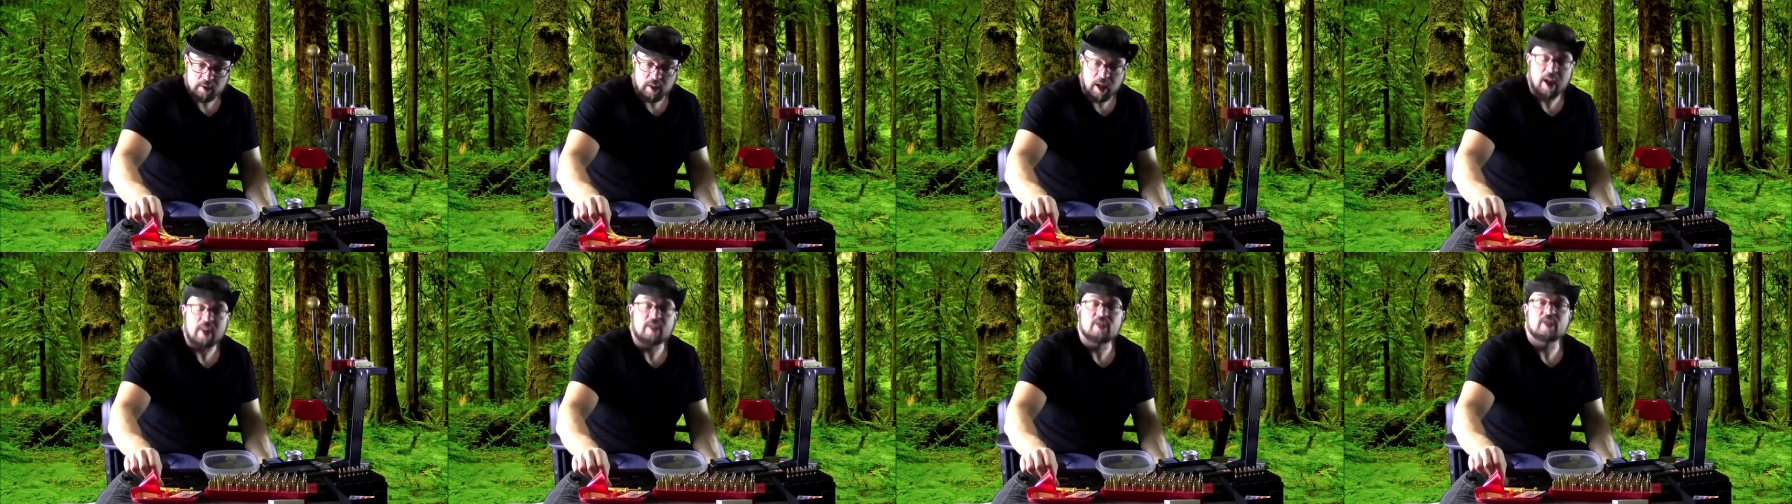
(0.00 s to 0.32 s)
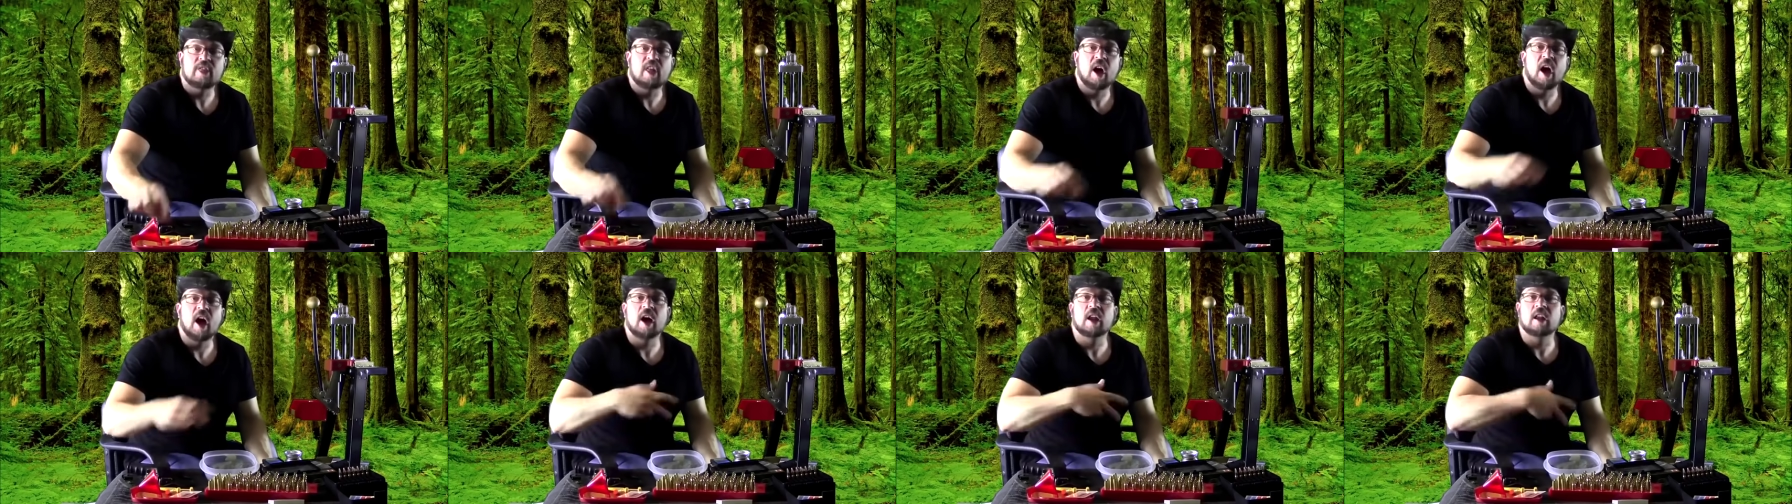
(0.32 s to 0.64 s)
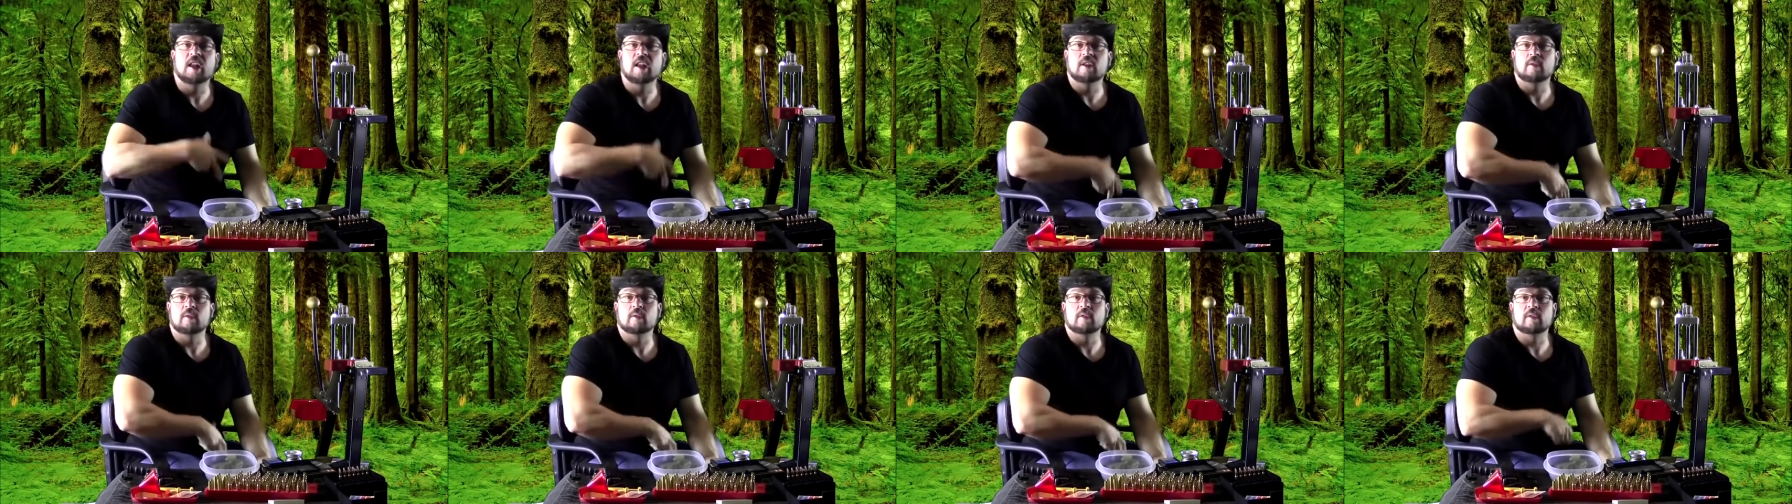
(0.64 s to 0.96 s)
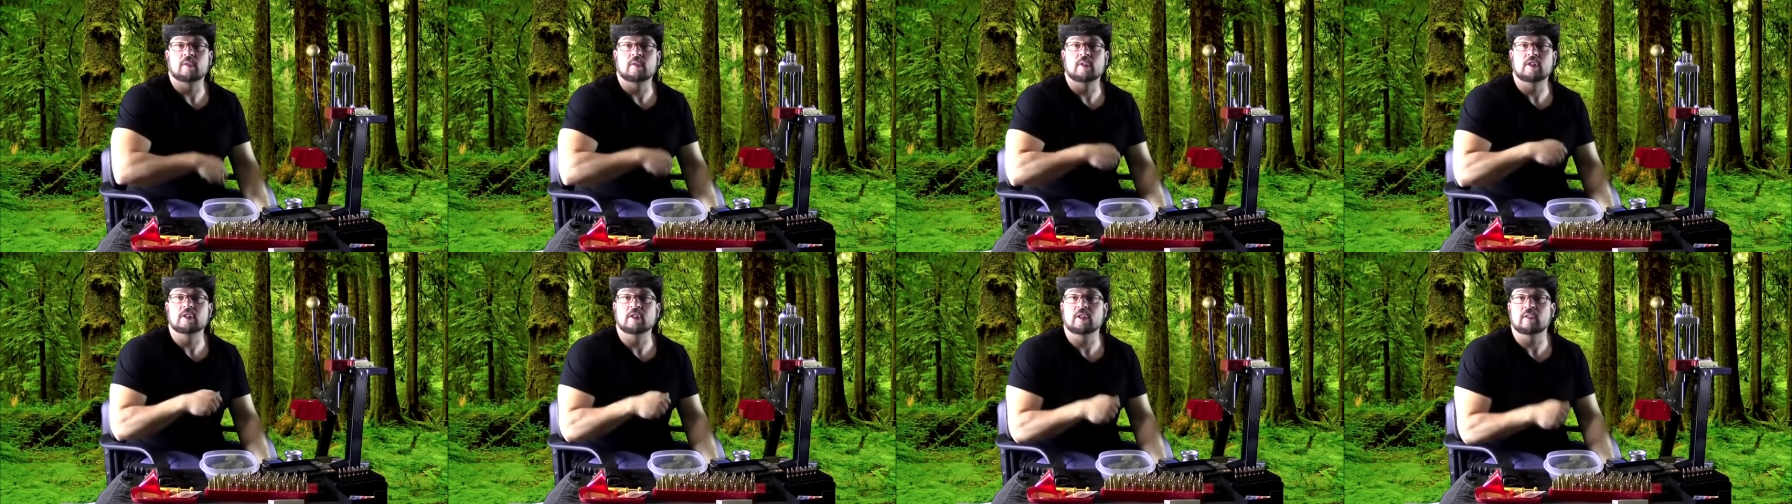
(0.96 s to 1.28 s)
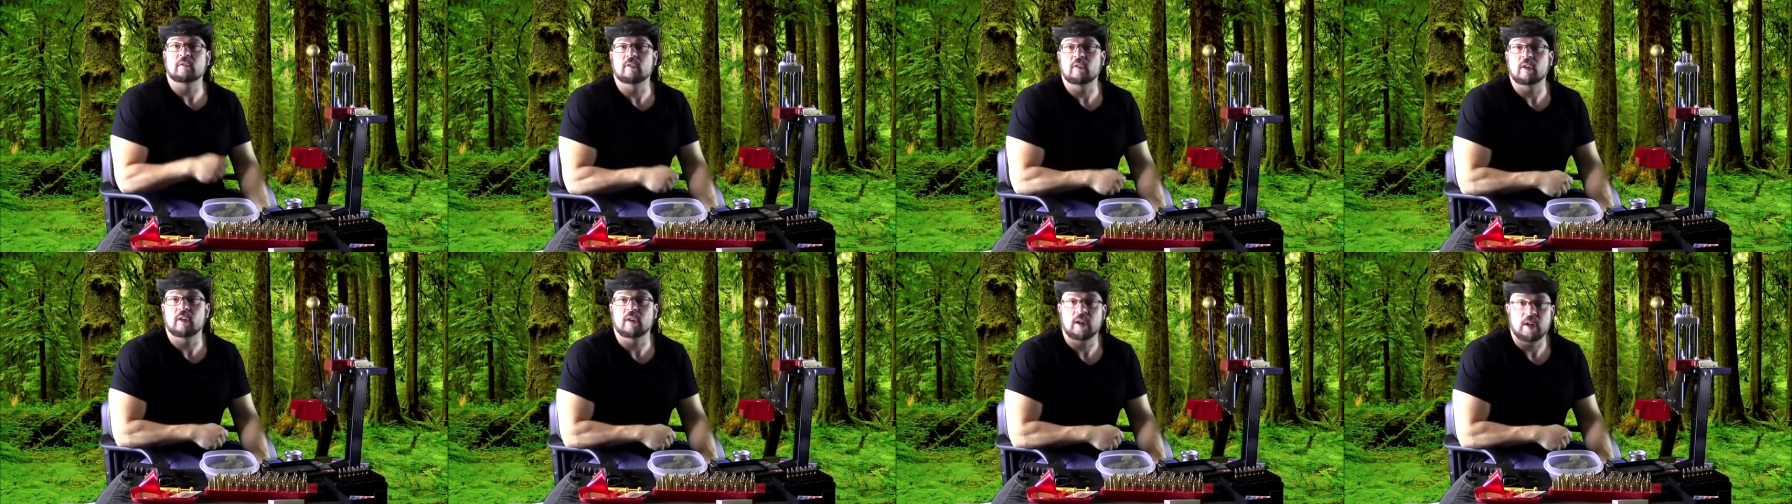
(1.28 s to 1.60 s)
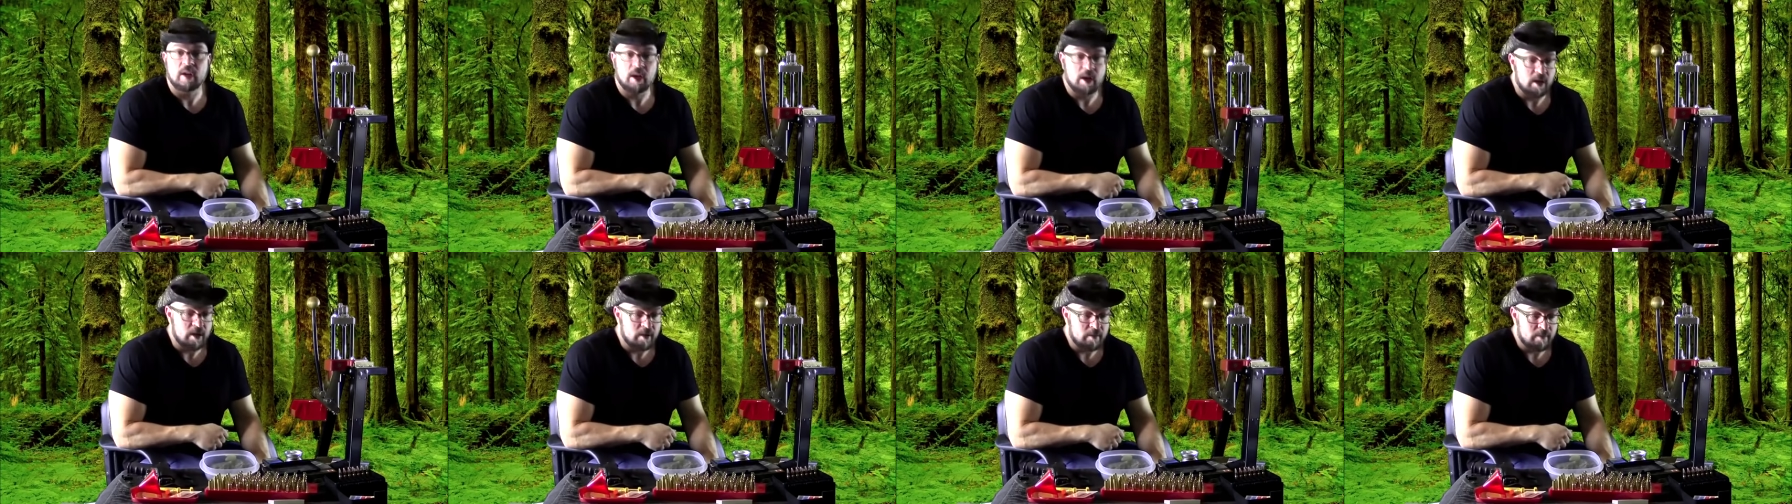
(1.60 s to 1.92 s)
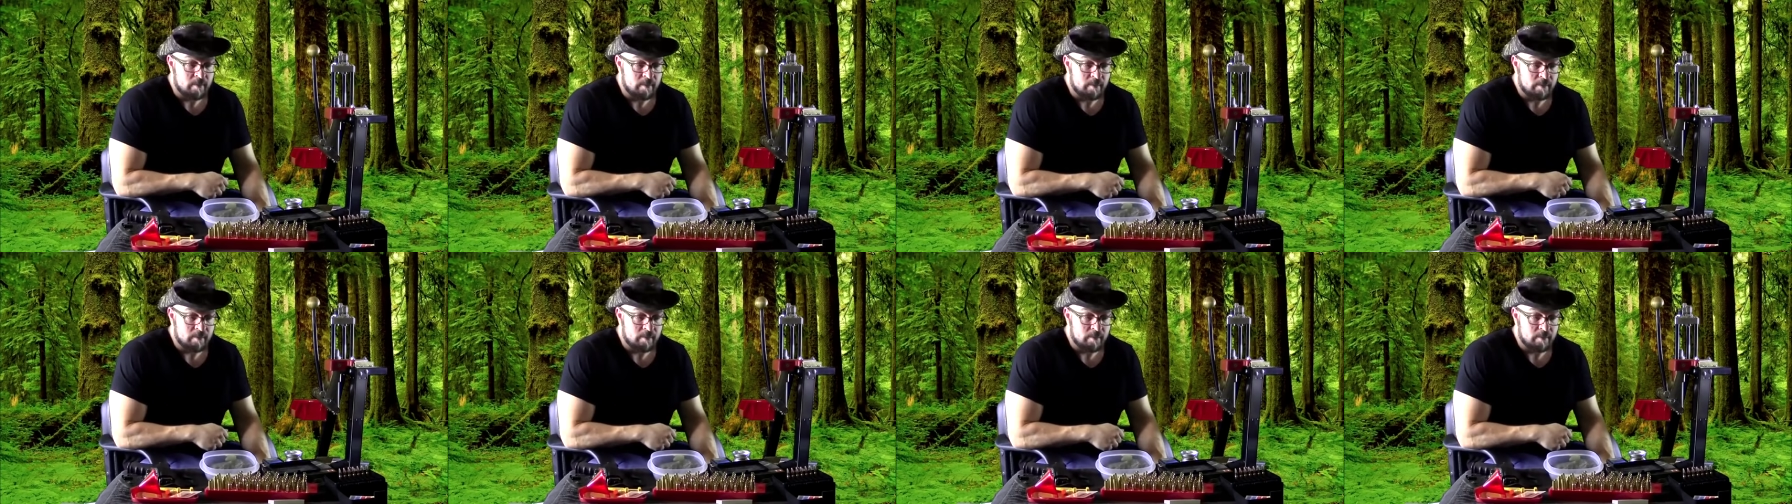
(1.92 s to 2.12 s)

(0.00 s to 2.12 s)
I thought he was reaching for a gun,